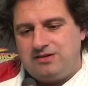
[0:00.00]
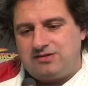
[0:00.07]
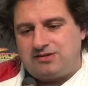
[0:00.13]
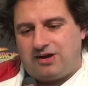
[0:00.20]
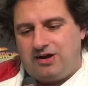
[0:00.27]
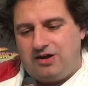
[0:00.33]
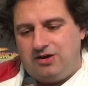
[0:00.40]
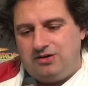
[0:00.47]

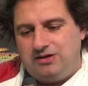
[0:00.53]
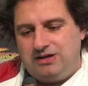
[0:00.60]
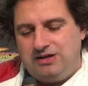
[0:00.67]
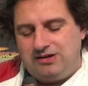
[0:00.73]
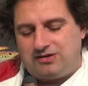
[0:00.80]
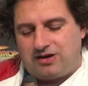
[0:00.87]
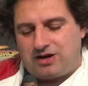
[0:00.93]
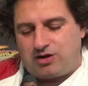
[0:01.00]
So
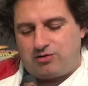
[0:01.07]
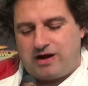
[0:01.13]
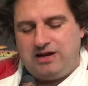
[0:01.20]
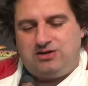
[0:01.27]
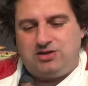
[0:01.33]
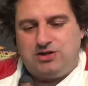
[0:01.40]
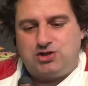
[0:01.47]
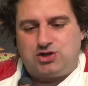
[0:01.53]
he's got a grey
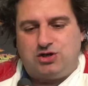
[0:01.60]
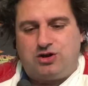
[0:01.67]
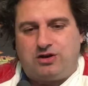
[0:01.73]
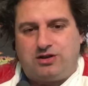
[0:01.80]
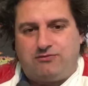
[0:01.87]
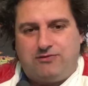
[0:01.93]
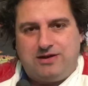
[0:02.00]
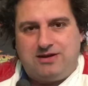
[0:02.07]
t-shirt
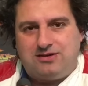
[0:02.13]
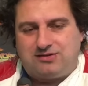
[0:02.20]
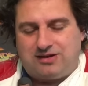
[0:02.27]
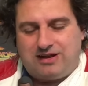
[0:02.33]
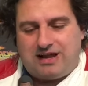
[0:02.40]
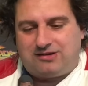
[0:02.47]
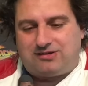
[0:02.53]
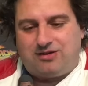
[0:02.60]
on the figure, so
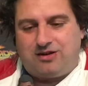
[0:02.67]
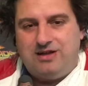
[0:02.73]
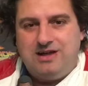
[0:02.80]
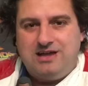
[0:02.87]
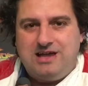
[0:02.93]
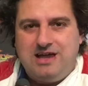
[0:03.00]
that's not,